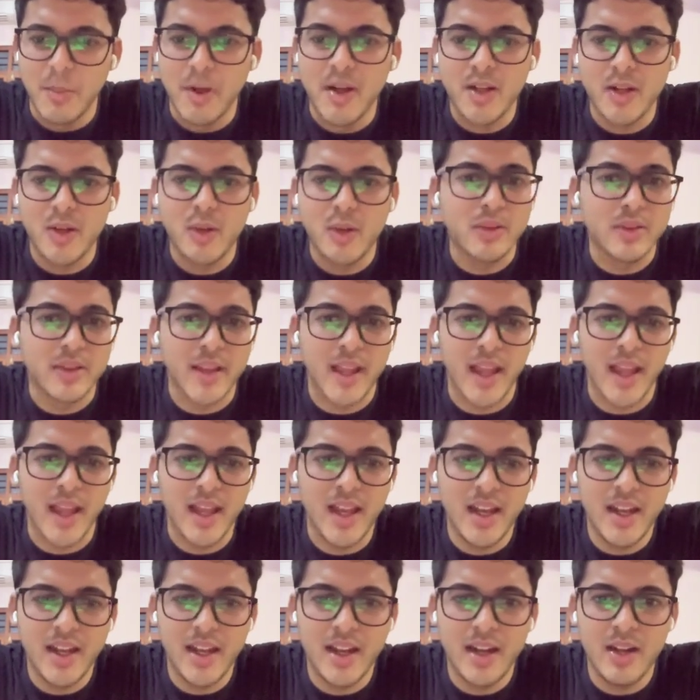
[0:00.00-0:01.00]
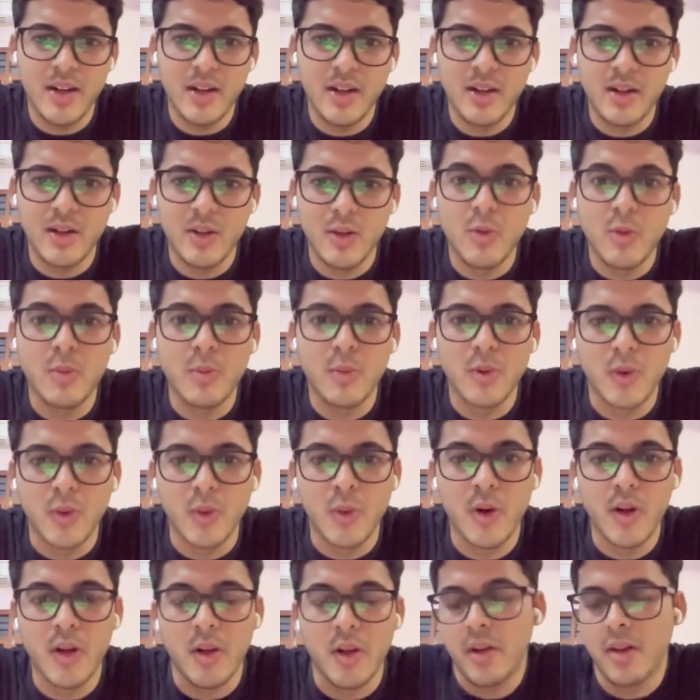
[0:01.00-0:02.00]
But to scale it and to
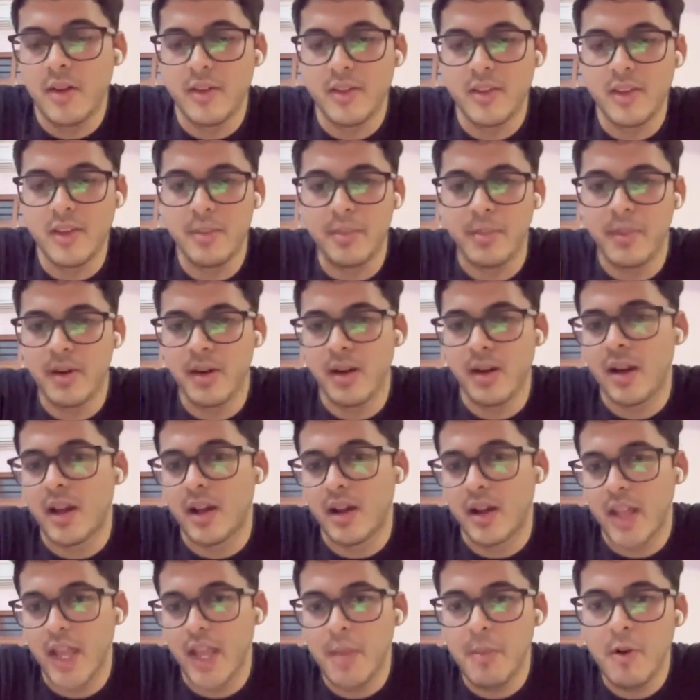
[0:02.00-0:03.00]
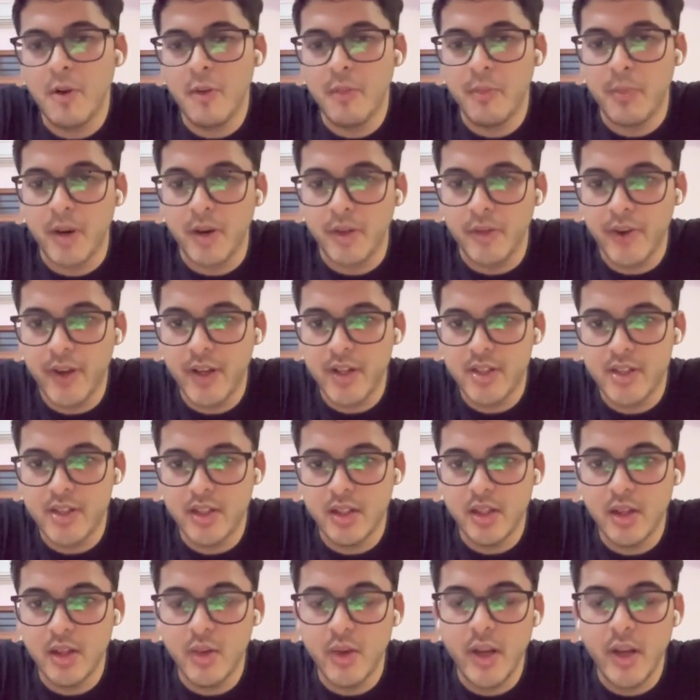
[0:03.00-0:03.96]
do it the aim of perfection,